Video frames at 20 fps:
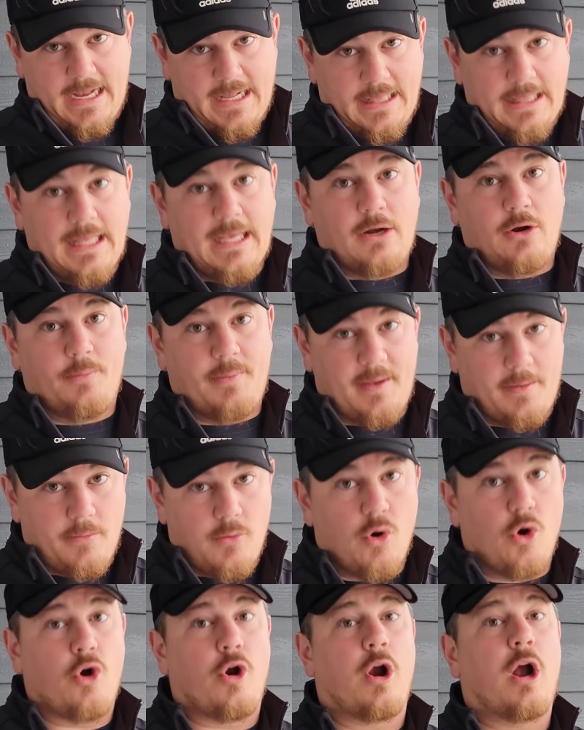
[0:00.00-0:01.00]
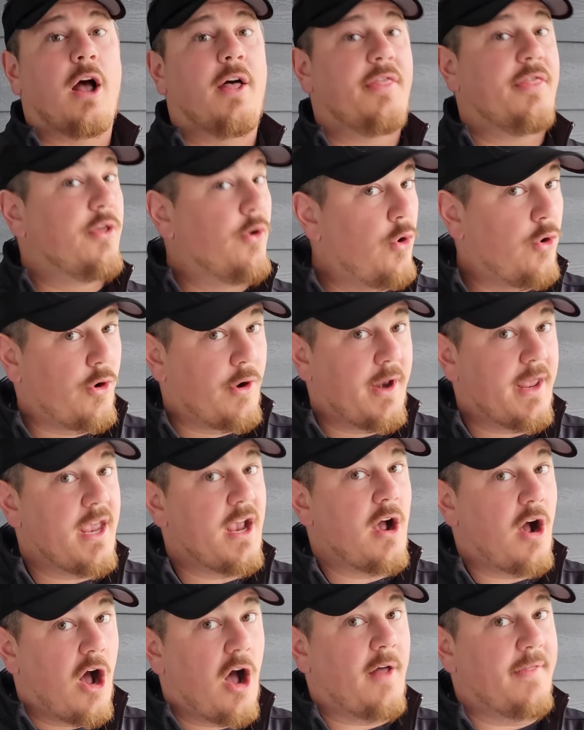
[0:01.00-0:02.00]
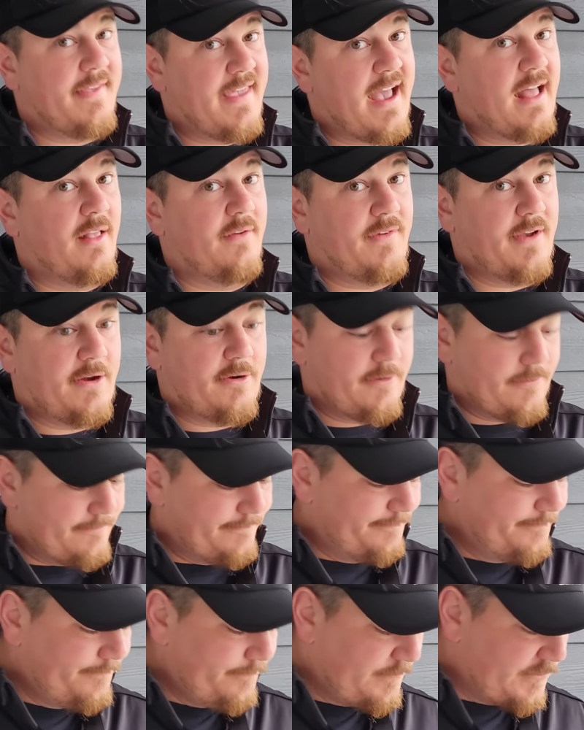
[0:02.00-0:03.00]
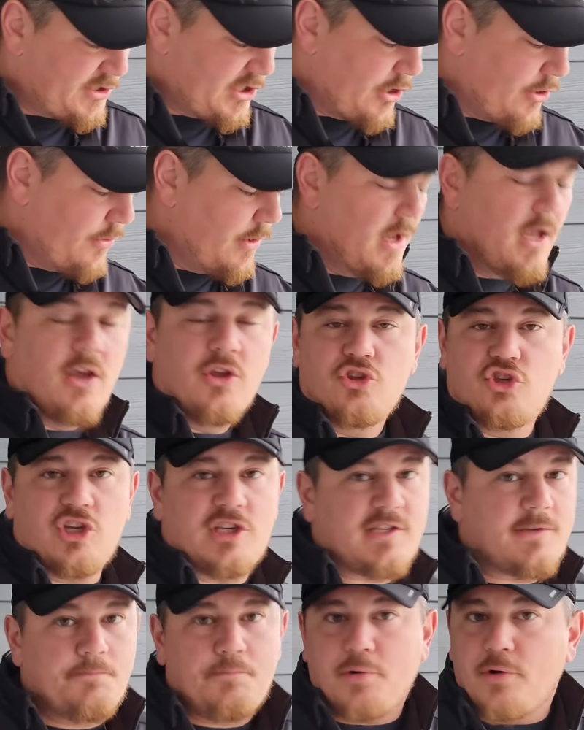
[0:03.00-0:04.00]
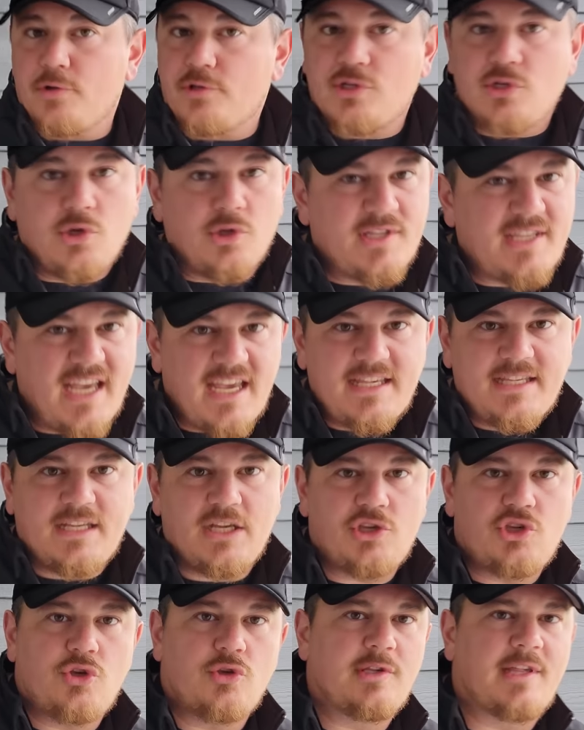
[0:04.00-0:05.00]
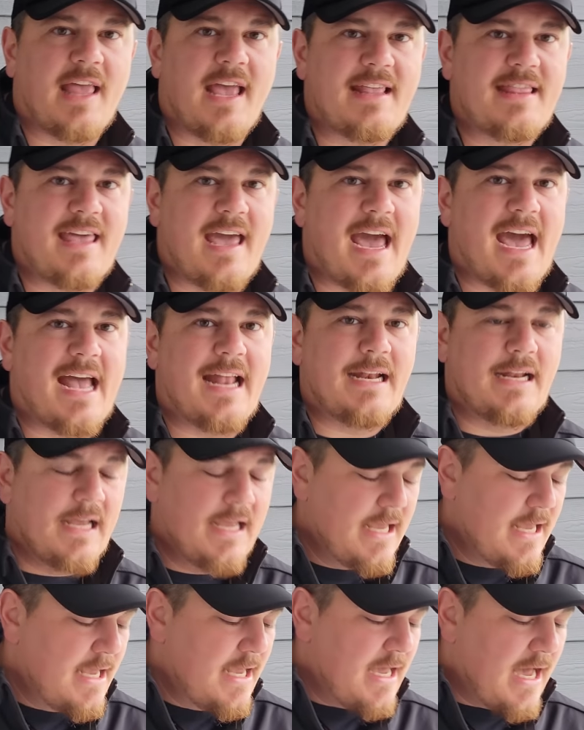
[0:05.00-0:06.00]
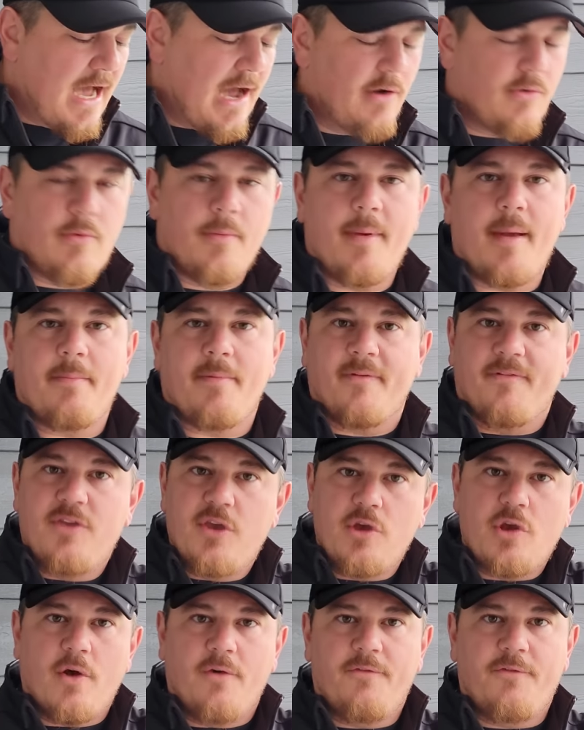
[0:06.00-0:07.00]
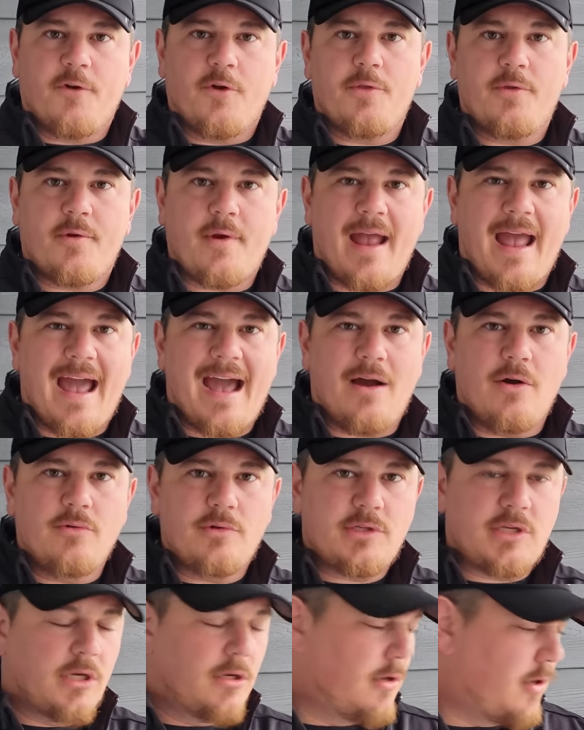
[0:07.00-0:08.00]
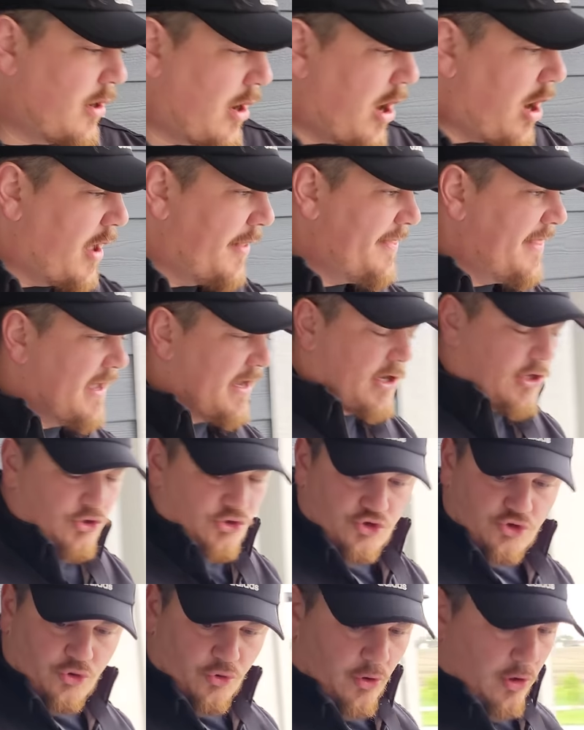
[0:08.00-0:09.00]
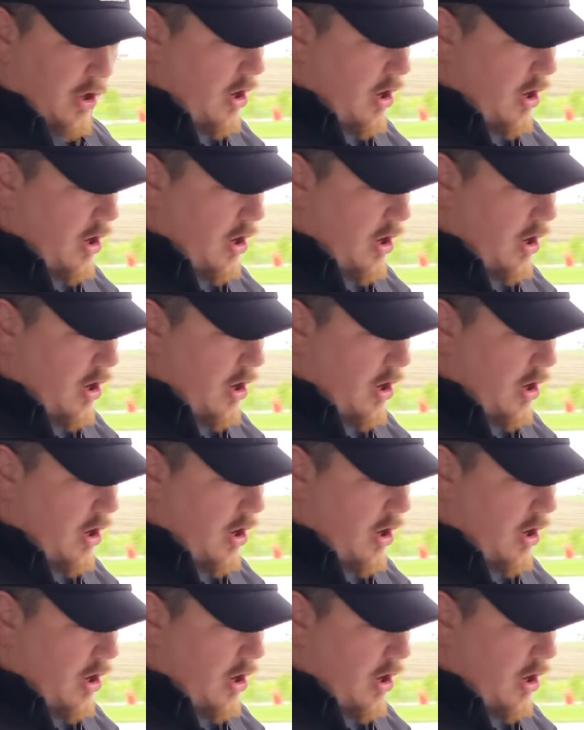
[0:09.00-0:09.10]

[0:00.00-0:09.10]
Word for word: a little bit more authority on the elevator. So just personal taste issues like that. Uh, remember, if you go further out on the control